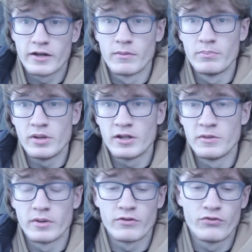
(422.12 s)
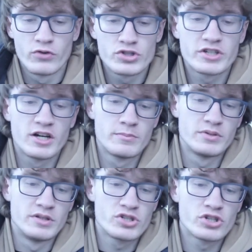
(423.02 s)
I competed in my first
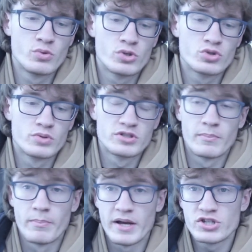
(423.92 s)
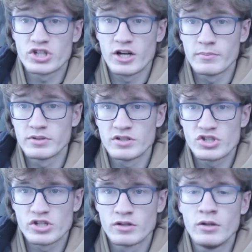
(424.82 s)
competition, which was a bench
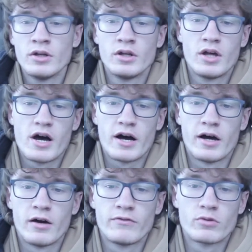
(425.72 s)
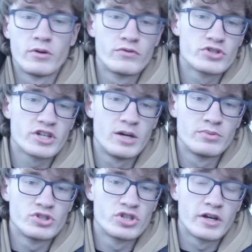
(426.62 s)
competition. For my first
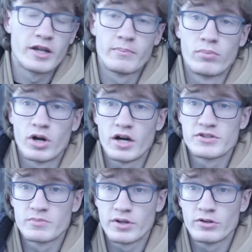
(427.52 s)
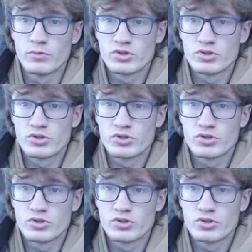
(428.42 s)
competition, I got a bronze medal,